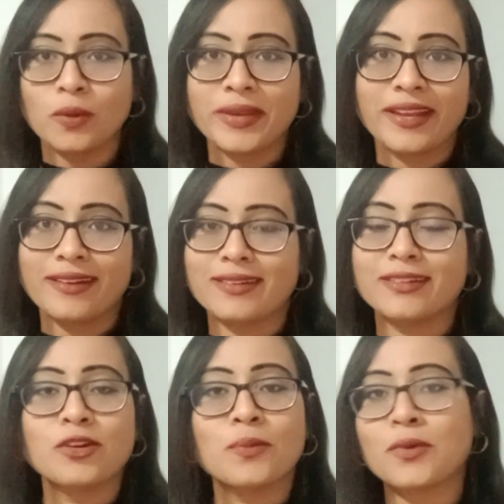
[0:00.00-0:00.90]
here,
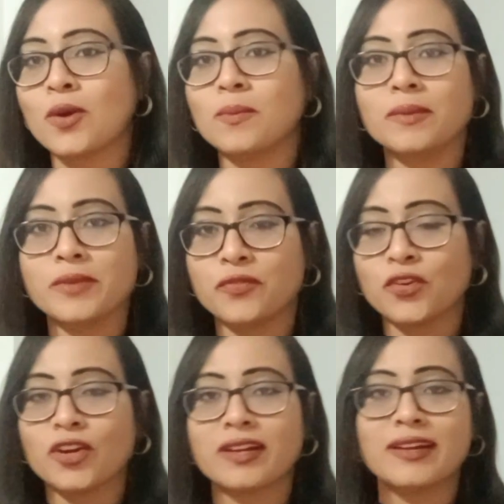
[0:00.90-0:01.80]
no problem. If you
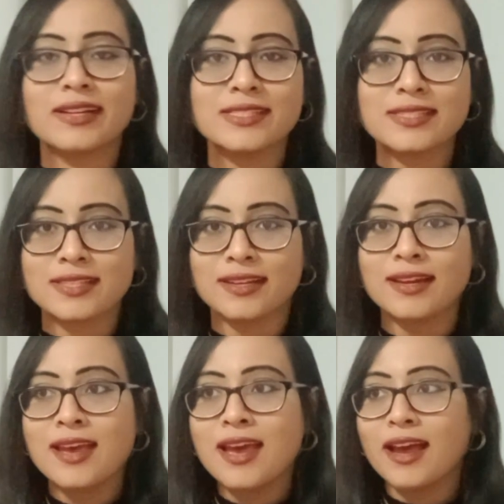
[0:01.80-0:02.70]
are a nurse,
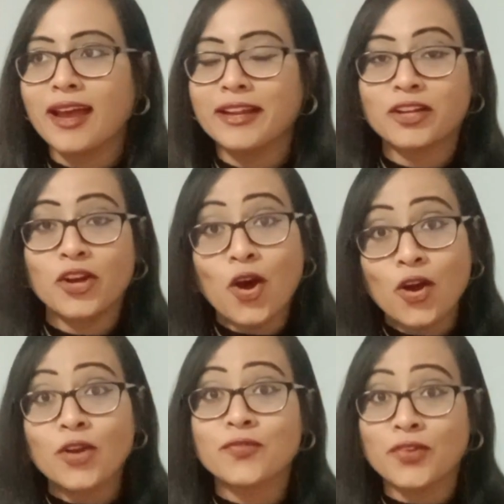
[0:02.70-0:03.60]
and lot
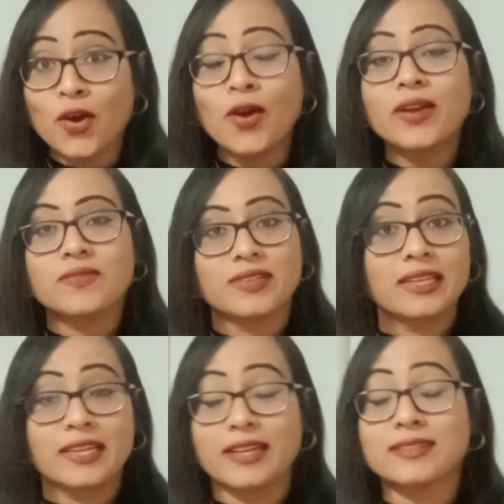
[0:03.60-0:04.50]
of
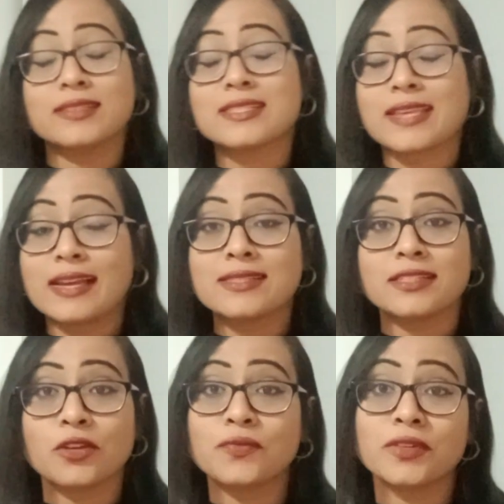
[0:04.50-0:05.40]
here the scarcity
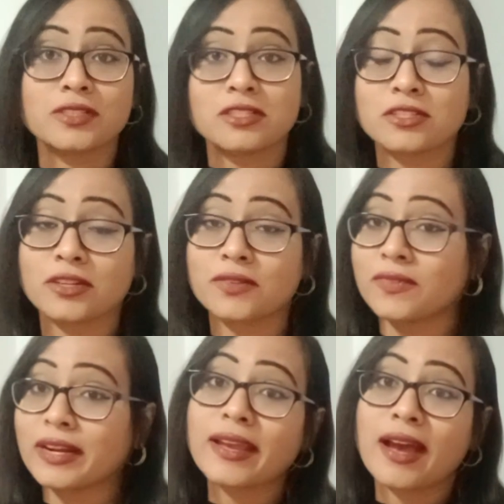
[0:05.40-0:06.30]
of nurses are
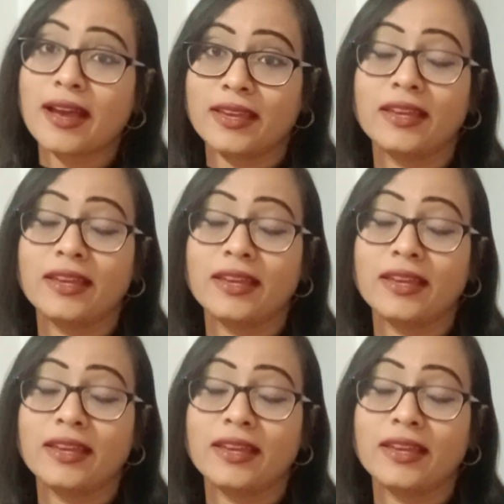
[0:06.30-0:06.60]
very high.